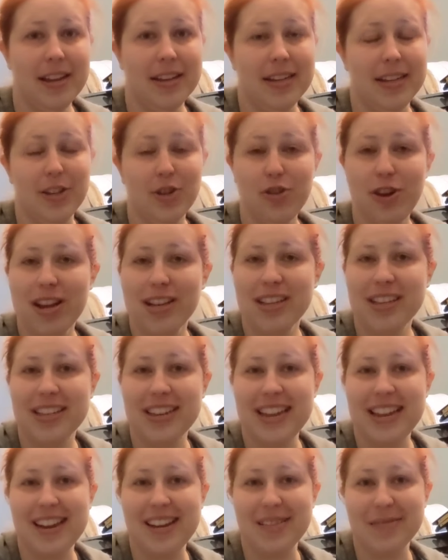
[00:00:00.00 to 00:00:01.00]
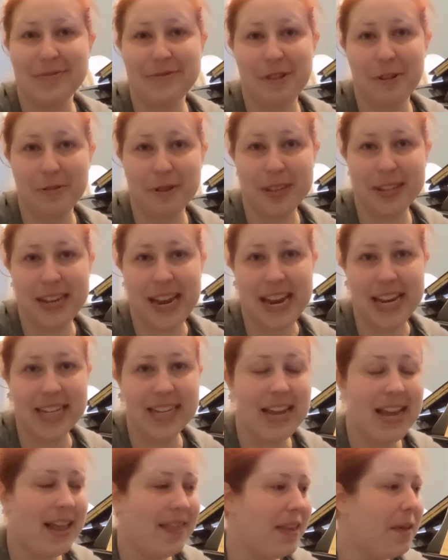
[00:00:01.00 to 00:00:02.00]
de-stressed and in a flow
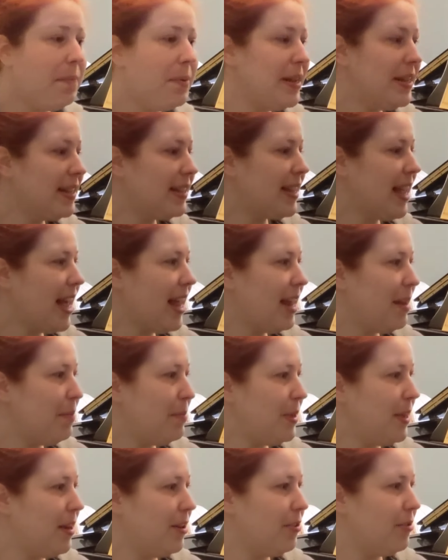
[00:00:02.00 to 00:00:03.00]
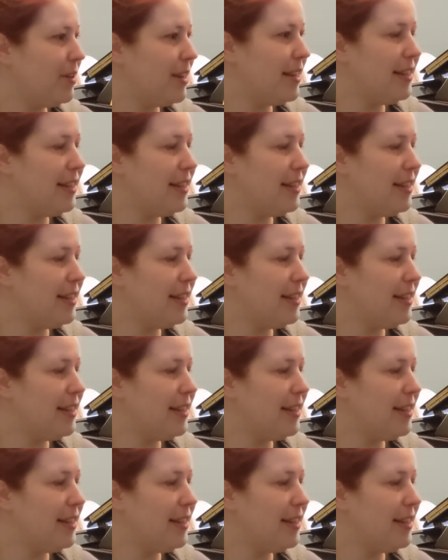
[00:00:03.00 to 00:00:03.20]
state. That being said, piano